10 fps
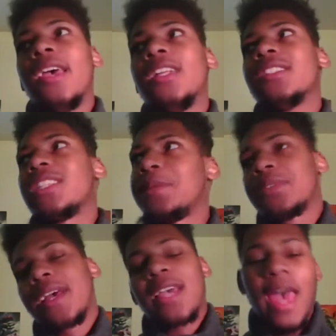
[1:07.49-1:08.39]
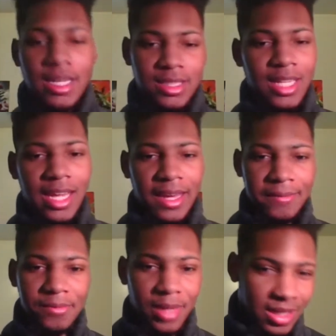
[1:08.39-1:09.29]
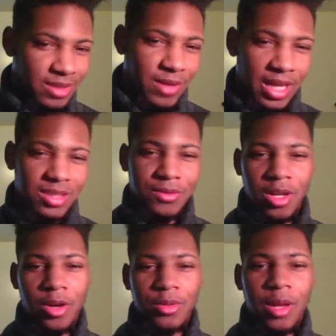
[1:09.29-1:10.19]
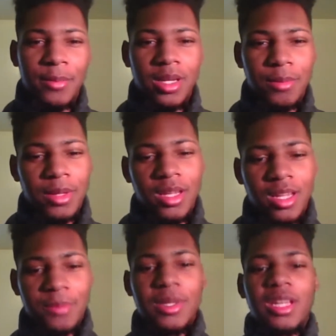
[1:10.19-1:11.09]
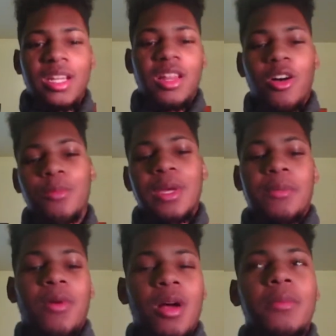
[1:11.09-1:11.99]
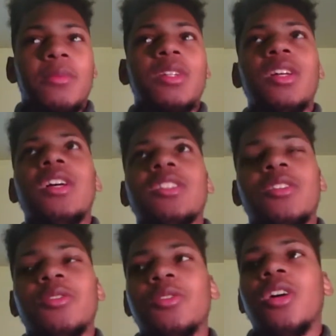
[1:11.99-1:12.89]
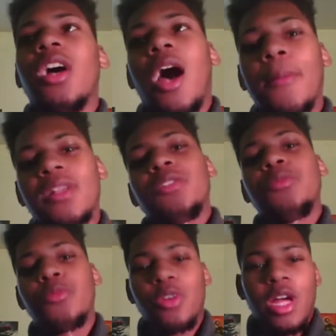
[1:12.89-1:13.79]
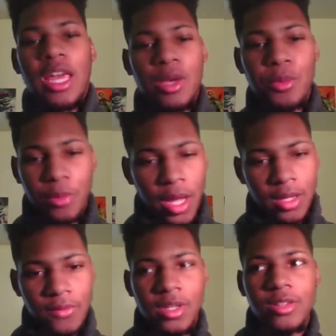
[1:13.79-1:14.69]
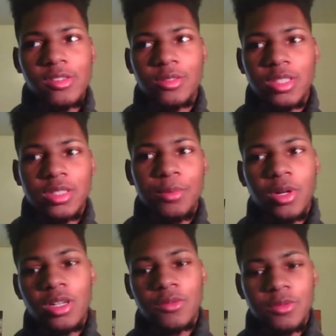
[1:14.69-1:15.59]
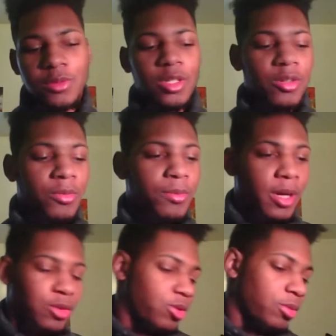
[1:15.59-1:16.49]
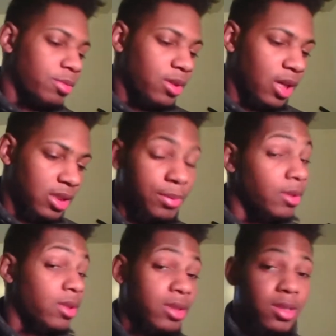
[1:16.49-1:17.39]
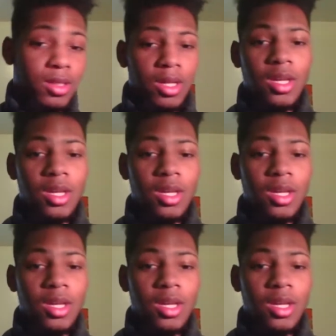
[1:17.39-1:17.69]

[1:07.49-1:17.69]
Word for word: And it seems like I actually can. I can actually vlog without being a it being a long big problem. So I'm gonna do more Hanging with Rocky videos as a part of you know my YouTube experience.